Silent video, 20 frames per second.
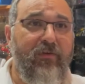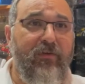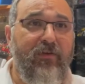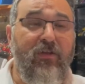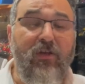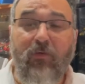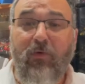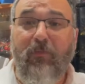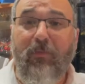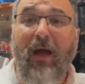You
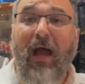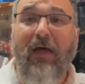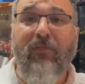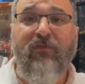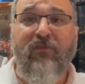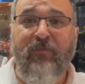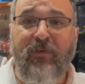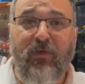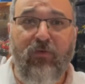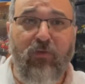know what
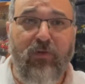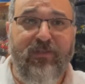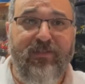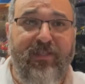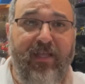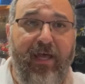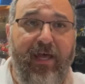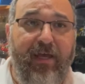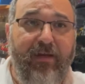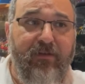bothered me was
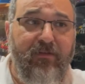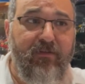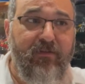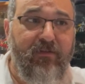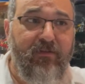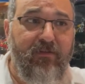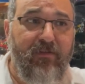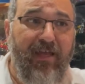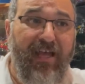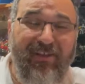that
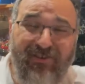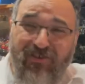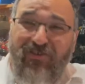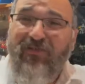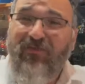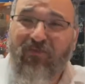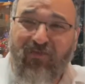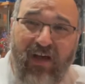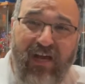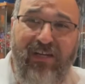I
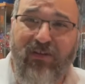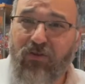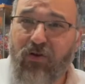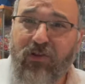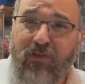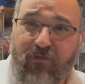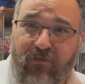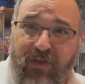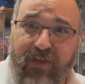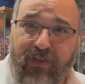couldn't find all
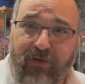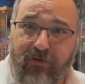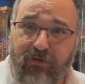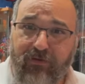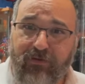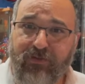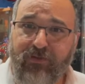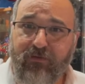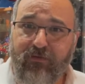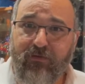the
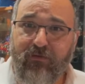figures.